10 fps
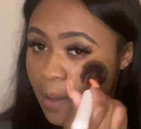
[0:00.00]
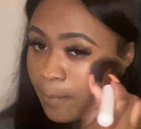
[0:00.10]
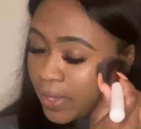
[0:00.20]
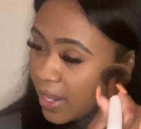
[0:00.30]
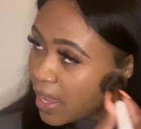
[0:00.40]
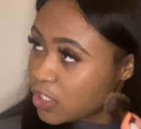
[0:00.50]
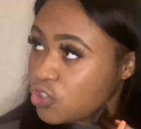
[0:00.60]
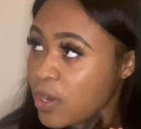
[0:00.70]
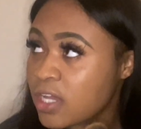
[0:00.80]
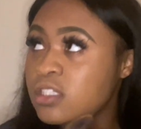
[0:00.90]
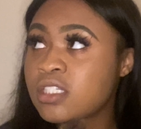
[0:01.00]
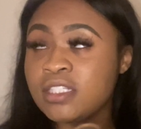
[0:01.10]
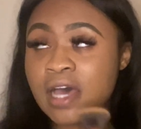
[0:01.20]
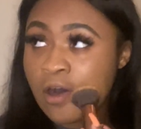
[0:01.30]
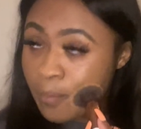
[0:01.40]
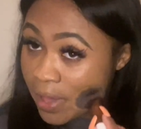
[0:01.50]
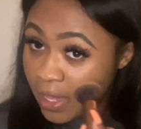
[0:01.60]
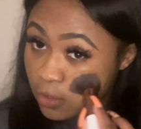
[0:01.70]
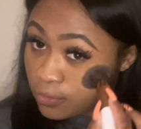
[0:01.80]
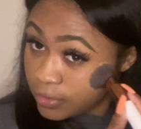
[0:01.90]
But I try to dial
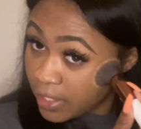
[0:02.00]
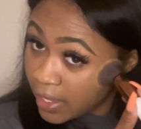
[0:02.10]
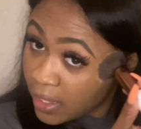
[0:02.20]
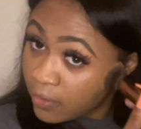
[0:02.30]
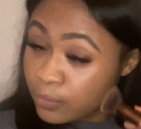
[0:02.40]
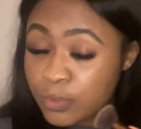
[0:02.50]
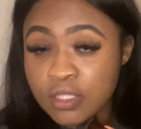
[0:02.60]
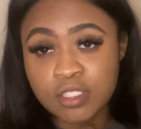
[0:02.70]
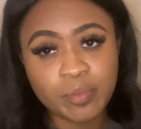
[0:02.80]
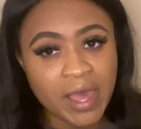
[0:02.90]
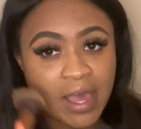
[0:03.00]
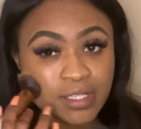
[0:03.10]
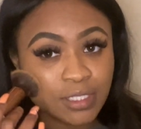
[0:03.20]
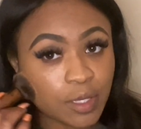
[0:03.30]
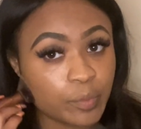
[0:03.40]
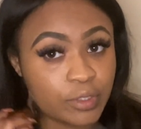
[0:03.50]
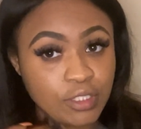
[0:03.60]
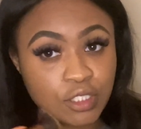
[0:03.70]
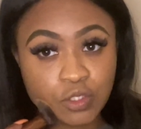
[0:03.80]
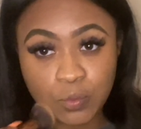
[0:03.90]
back on that with these past couple of
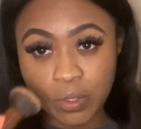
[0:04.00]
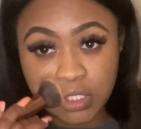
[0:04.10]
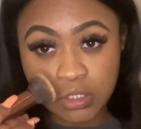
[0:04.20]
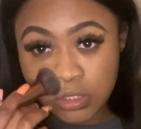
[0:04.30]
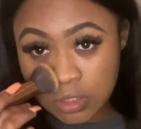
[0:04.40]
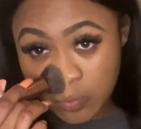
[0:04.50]
situations